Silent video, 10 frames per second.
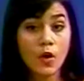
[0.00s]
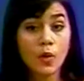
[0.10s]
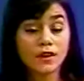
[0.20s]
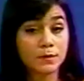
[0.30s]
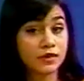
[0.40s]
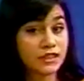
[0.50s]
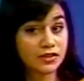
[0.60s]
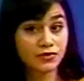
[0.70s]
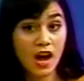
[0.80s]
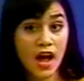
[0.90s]
When the police
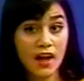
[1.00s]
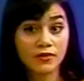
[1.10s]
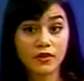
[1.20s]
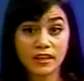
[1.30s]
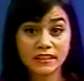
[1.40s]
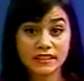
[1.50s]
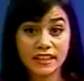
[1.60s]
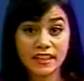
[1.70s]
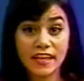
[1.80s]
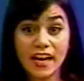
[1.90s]
arrived,
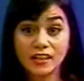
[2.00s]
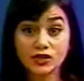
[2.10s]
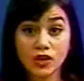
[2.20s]
Ranasinghe and the